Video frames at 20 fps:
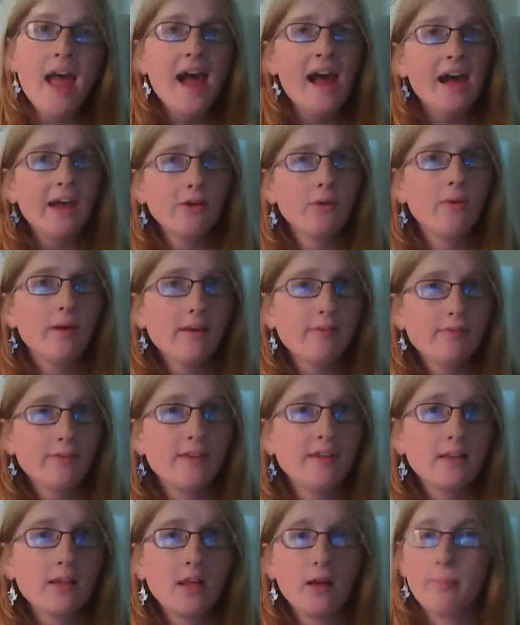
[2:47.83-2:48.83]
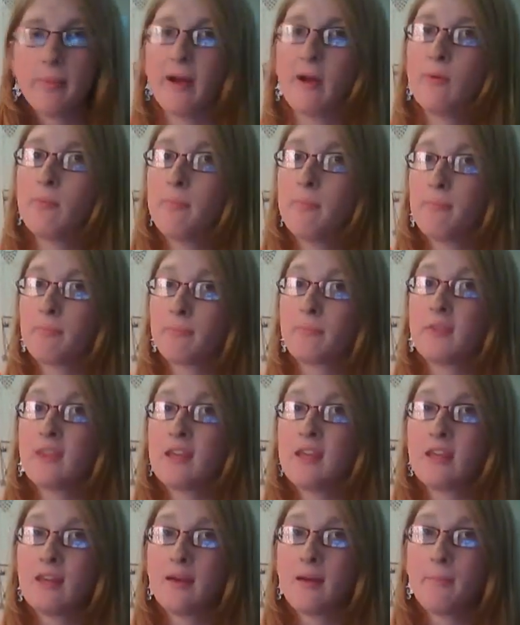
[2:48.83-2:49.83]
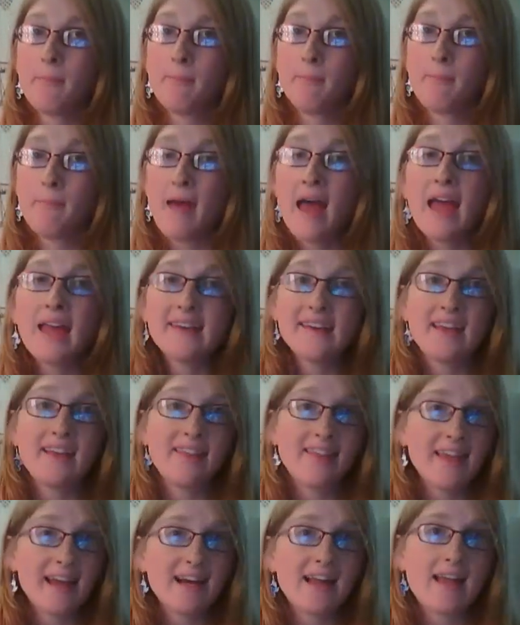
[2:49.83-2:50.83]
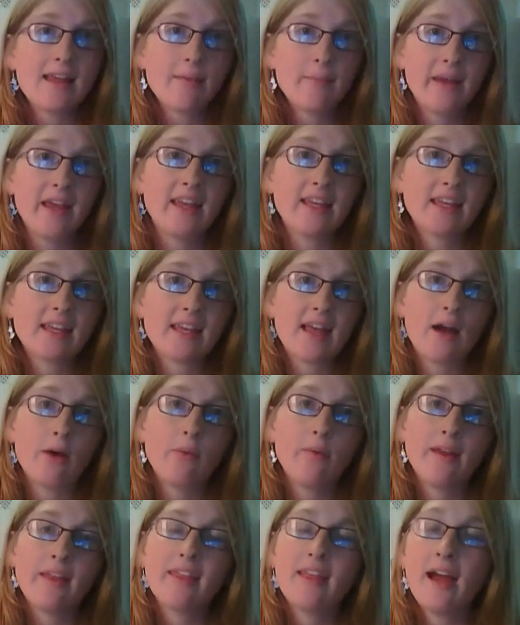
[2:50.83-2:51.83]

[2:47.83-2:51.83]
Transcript: how do I feel about the men that I am hanging out with?